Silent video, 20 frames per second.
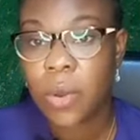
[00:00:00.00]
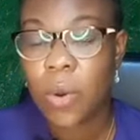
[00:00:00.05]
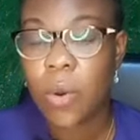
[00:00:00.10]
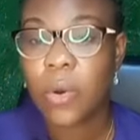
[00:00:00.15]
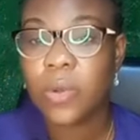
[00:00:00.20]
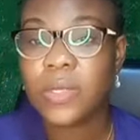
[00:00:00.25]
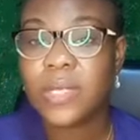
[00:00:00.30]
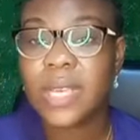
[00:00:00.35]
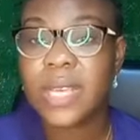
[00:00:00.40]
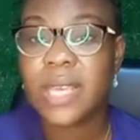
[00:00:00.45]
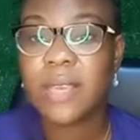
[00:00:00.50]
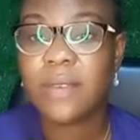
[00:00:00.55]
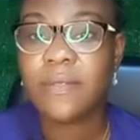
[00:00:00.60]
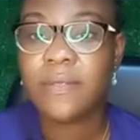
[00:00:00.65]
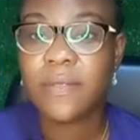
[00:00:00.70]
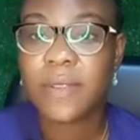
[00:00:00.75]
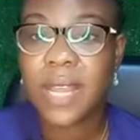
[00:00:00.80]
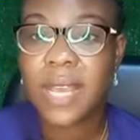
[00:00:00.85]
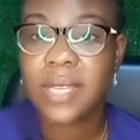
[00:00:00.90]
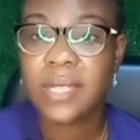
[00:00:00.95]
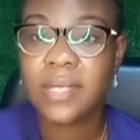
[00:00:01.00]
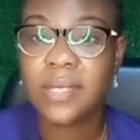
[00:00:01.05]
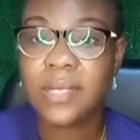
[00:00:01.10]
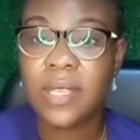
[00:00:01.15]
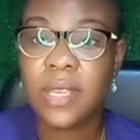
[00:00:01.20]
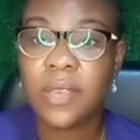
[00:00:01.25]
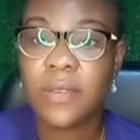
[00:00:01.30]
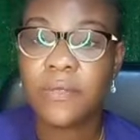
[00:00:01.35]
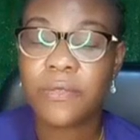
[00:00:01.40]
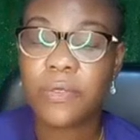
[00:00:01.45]
or take a flight
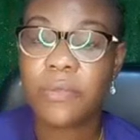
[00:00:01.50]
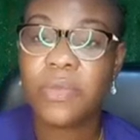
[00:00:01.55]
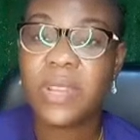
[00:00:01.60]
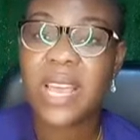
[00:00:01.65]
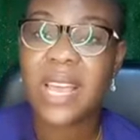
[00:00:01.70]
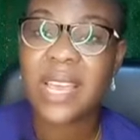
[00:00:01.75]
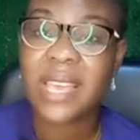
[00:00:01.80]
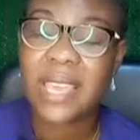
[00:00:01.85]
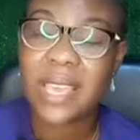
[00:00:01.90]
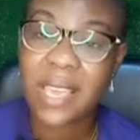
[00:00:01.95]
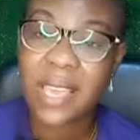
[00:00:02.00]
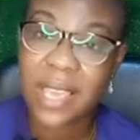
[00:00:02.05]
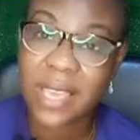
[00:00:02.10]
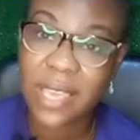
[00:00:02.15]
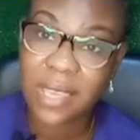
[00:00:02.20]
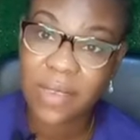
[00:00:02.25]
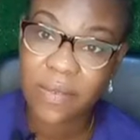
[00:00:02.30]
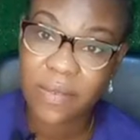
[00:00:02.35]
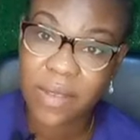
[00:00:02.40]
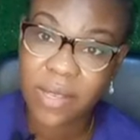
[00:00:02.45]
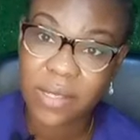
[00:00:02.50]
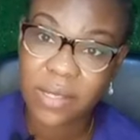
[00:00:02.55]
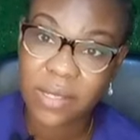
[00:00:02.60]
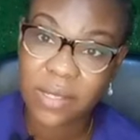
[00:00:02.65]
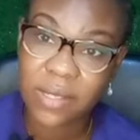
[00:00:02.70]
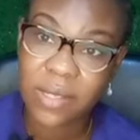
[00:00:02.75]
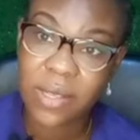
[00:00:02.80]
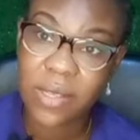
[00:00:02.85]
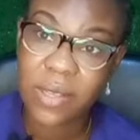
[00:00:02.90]
from their caregivers